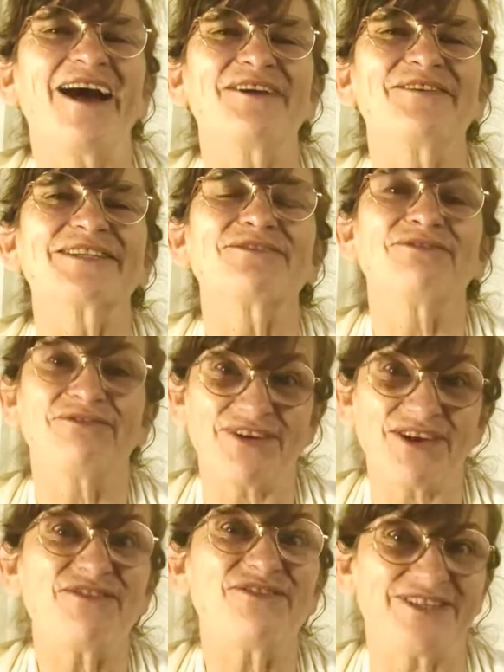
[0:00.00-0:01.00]
I was
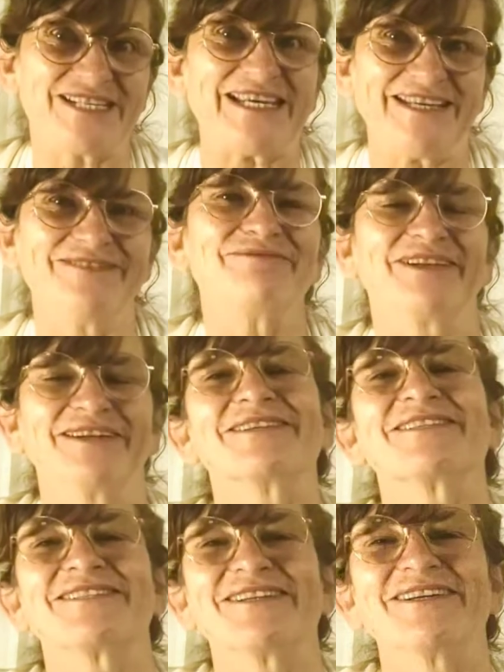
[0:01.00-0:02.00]
50 when
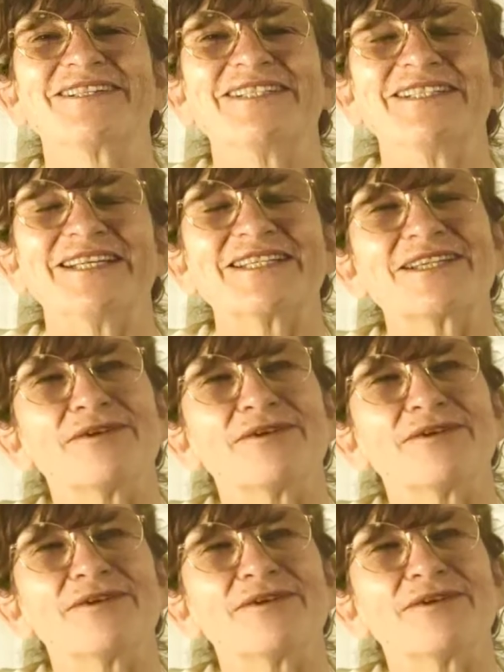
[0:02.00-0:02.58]
I started it,